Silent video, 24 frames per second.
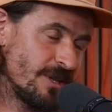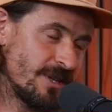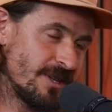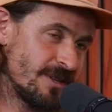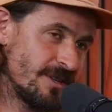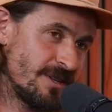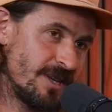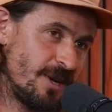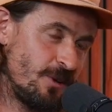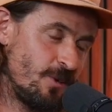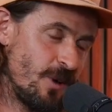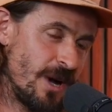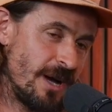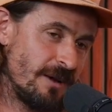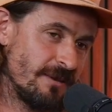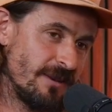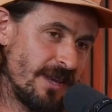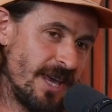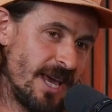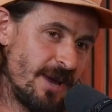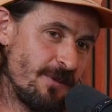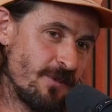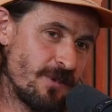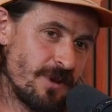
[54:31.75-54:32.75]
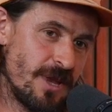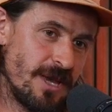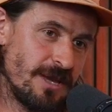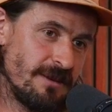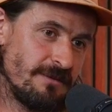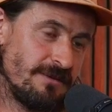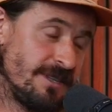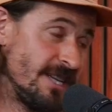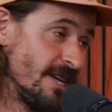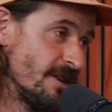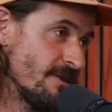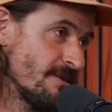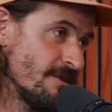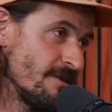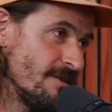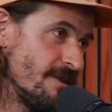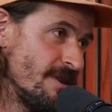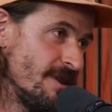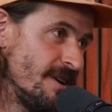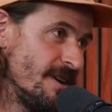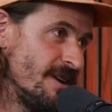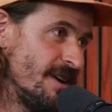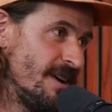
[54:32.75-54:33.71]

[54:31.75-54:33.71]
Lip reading: let's just say wild game or like deer.